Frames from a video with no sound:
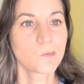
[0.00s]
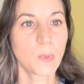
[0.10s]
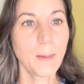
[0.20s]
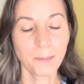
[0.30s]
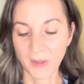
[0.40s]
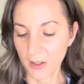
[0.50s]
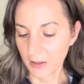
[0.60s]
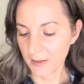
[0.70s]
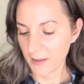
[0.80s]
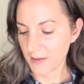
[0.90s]
Right,
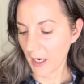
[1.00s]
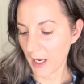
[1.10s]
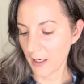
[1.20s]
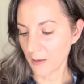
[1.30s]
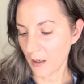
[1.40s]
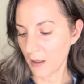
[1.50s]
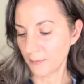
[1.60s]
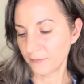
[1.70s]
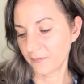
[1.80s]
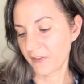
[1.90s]
this is a
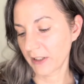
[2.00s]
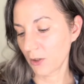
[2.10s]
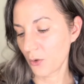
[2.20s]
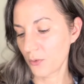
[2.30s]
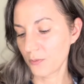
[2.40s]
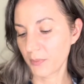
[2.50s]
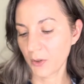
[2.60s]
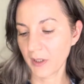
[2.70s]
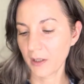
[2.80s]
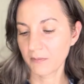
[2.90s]
Fitglow
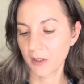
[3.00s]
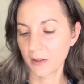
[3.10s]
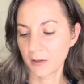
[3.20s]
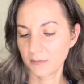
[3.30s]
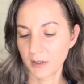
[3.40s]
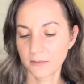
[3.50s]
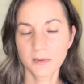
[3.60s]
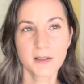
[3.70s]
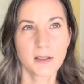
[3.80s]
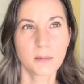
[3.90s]
Beauty,
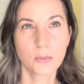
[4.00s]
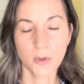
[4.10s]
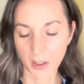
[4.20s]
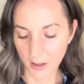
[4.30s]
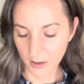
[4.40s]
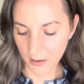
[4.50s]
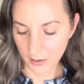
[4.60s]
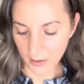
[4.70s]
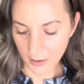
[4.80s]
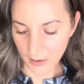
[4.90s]
is it Kabuki?
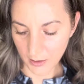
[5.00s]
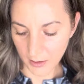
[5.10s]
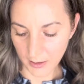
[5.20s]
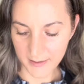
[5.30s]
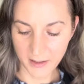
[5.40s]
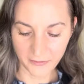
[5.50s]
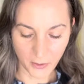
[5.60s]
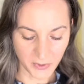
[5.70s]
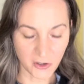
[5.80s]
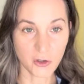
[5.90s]
It's their
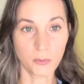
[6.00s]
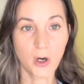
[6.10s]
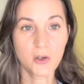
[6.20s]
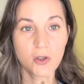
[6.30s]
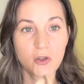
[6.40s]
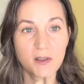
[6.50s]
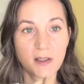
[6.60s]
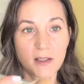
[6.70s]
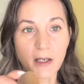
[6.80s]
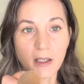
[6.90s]
foundation brush. It's just a
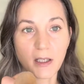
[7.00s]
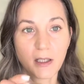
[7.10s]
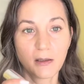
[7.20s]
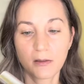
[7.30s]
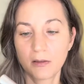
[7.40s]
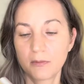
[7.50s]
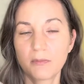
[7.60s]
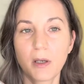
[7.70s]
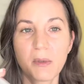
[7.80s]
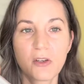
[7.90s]
tiny,
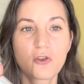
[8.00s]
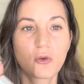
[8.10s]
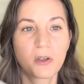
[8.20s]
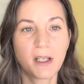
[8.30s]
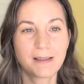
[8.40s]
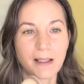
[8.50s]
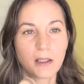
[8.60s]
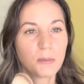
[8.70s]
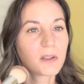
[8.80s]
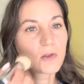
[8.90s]
I mean short, not tiny,
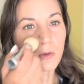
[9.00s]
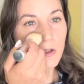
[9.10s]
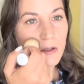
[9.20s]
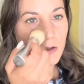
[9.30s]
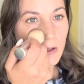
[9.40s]
but short